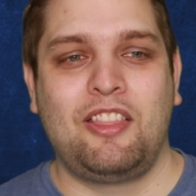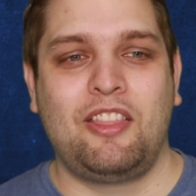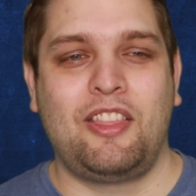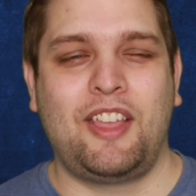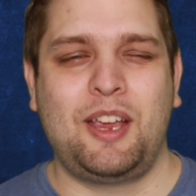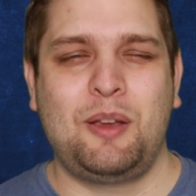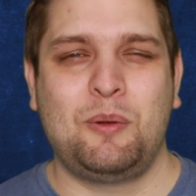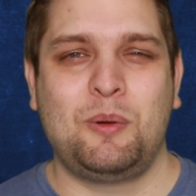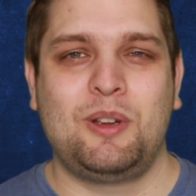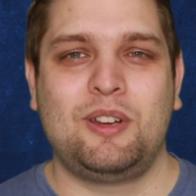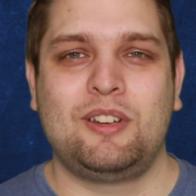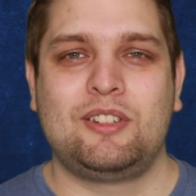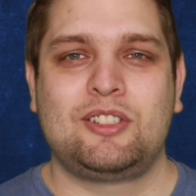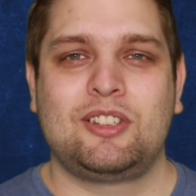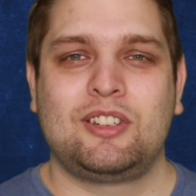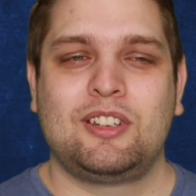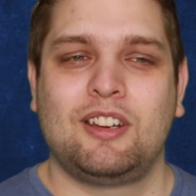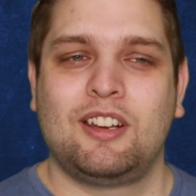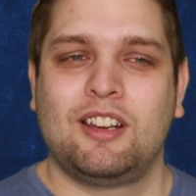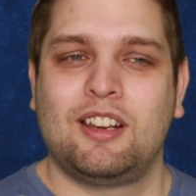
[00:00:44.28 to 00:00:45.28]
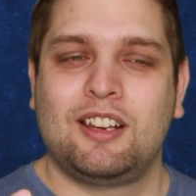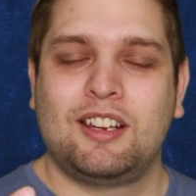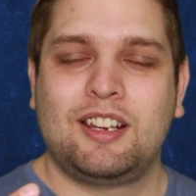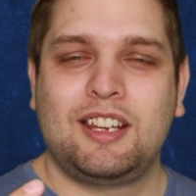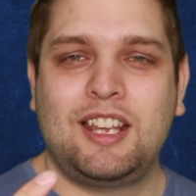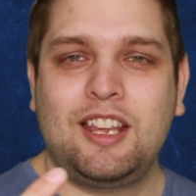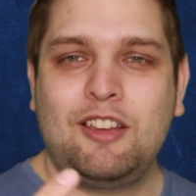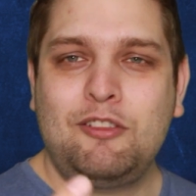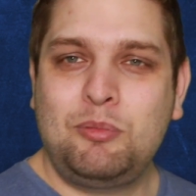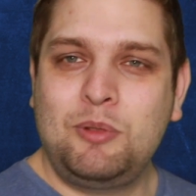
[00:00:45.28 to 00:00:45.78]
they would
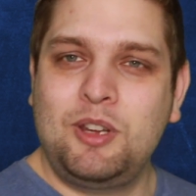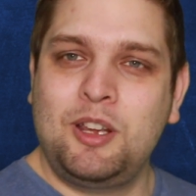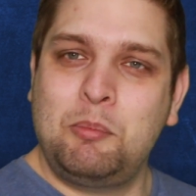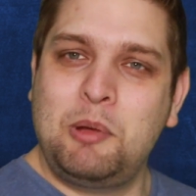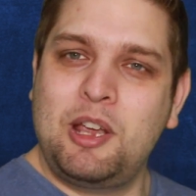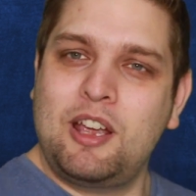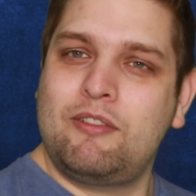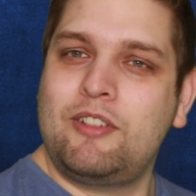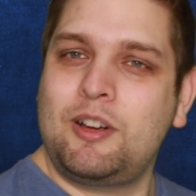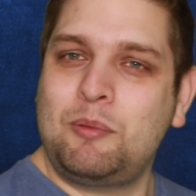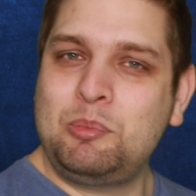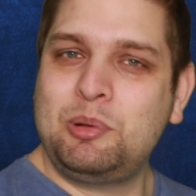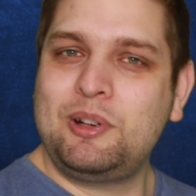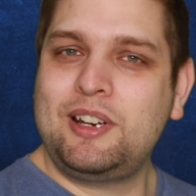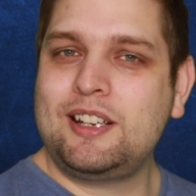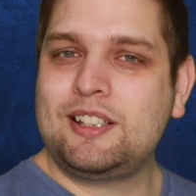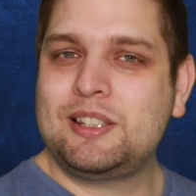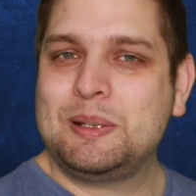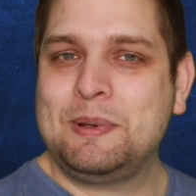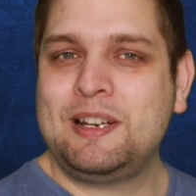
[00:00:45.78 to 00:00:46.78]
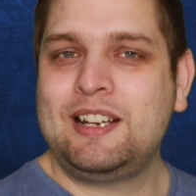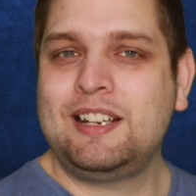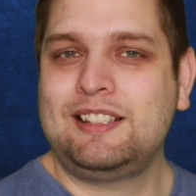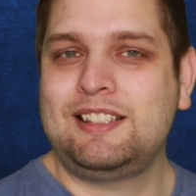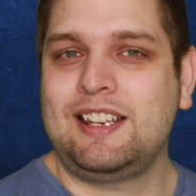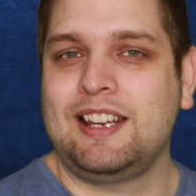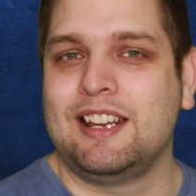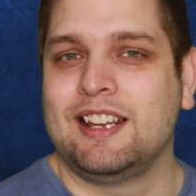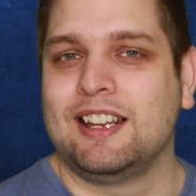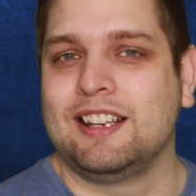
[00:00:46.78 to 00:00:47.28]
give me a bit of
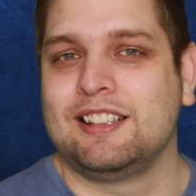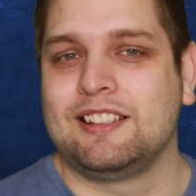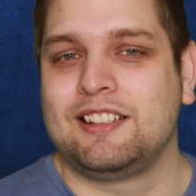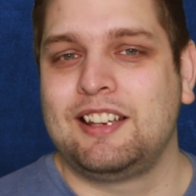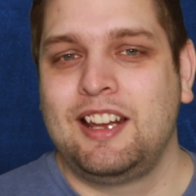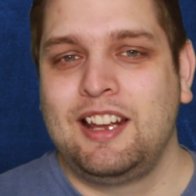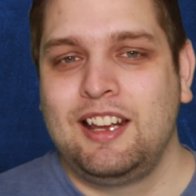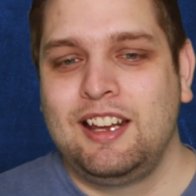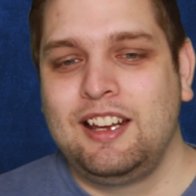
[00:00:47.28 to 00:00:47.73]
unpredictability and